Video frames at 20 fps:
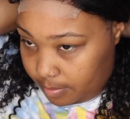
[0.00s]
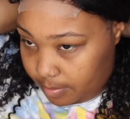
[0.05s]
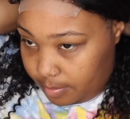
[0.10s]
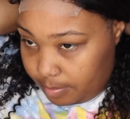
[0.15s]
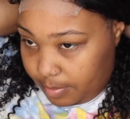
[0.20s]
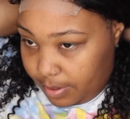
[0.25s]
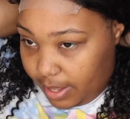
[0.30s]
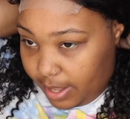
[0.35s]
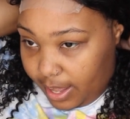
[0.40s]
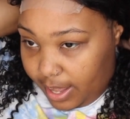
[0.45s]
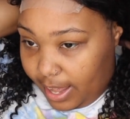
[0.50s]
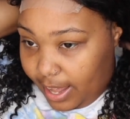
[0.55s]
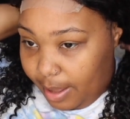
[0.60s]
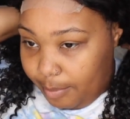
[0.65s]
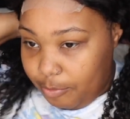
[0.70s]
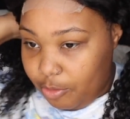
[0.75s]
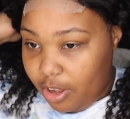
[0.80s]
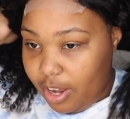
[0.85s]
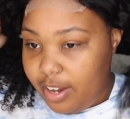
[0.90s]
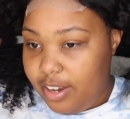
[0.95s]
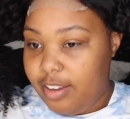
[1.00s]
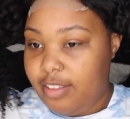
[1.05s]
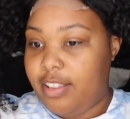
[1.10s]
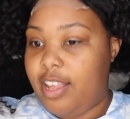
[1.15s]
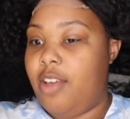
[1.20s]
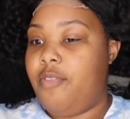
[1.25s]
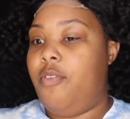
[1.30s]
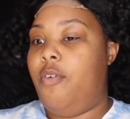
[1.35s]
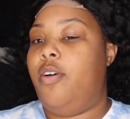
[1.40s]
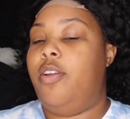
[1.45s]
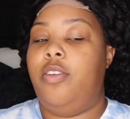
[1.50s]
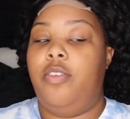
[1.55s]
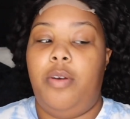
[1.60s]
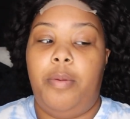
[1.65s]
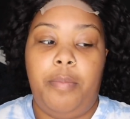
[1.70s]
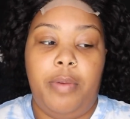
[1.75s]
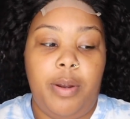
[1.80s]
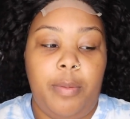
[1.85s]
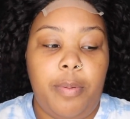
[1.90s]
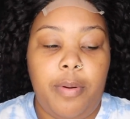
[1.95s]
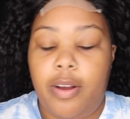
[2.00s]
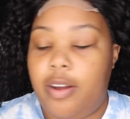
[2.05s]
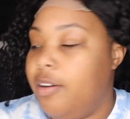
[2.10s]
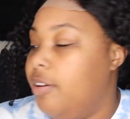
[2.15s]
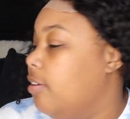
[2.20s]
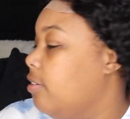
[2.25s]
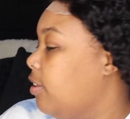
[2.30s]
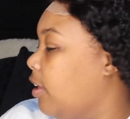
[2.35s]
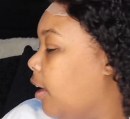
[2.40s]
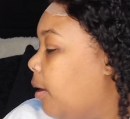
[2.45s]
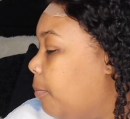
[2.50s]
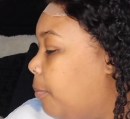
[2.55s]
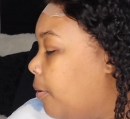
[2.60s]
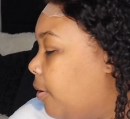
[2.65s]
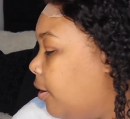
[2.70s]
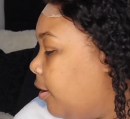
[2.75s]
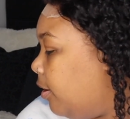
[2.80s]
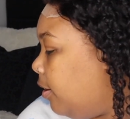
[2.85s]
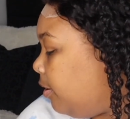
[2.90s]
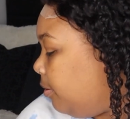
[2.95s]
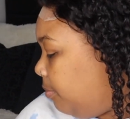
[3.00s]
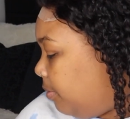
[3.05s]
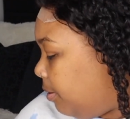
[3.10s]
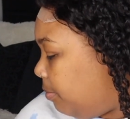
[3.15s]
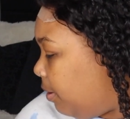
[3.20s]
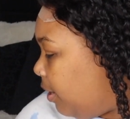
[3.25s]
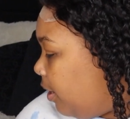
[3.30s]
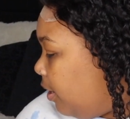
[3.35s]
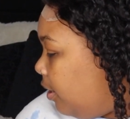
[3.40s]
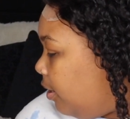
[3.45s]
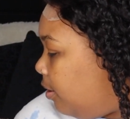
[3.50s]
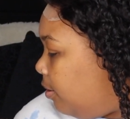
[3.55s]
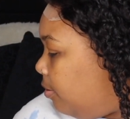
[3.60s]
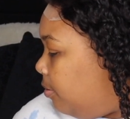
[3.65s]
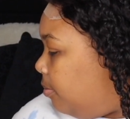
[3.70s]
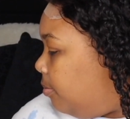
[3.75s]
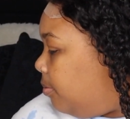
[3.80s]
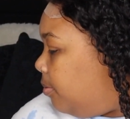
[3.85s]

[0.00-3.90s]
But I'm trying to decide if I want to do a middle part or a side part. Let me get my comb.